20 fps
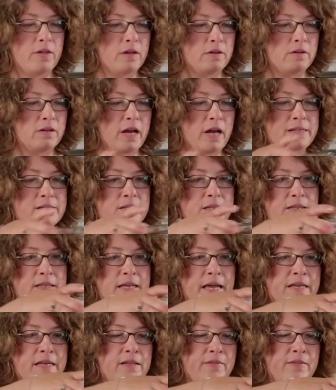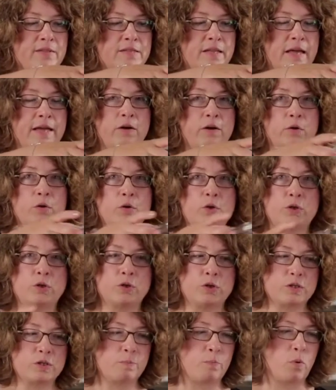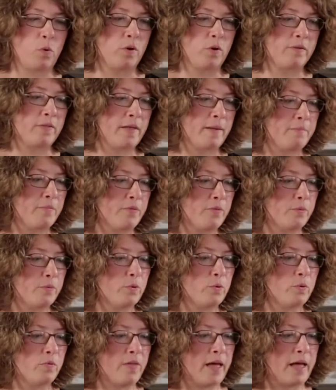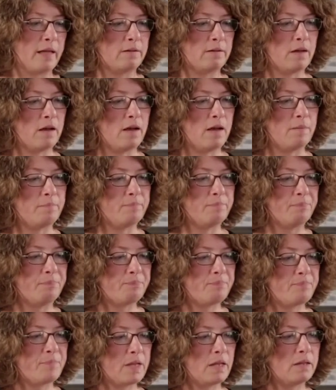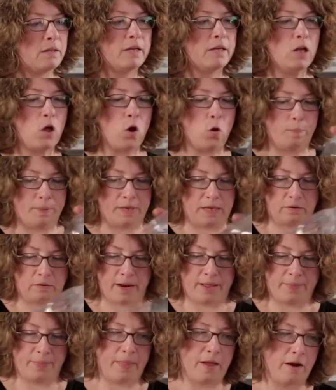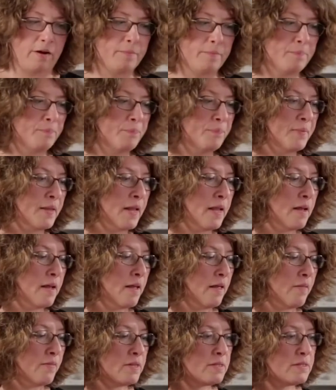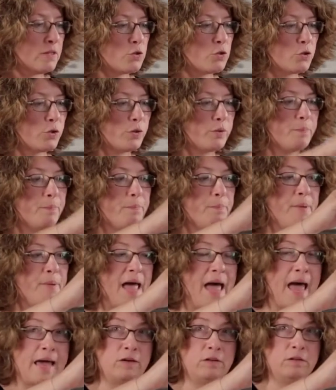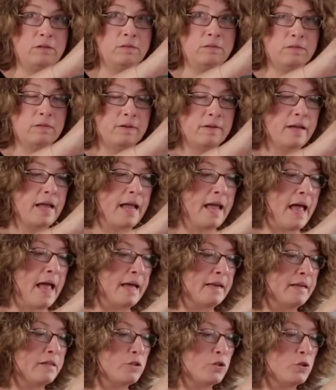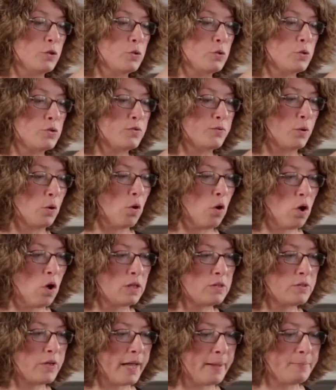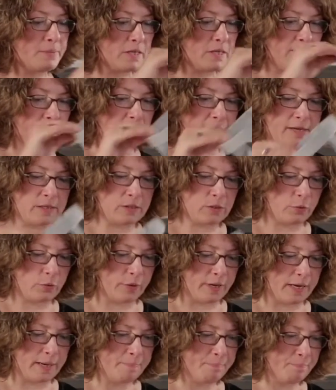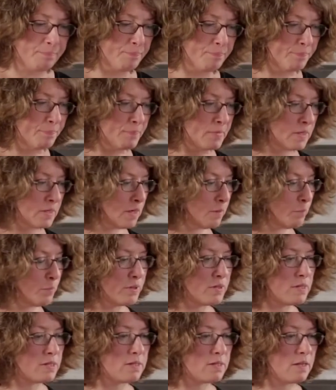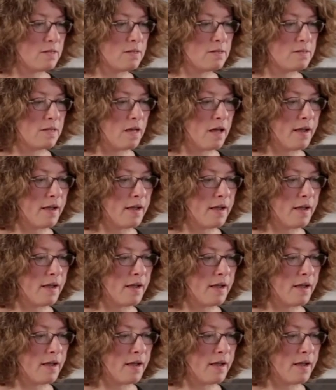the nuts at the end of the cycle, you can just pour them through that um, little opening right there. This is your paddle, and it's used for all types of ice cream. I'm just gonna put this on the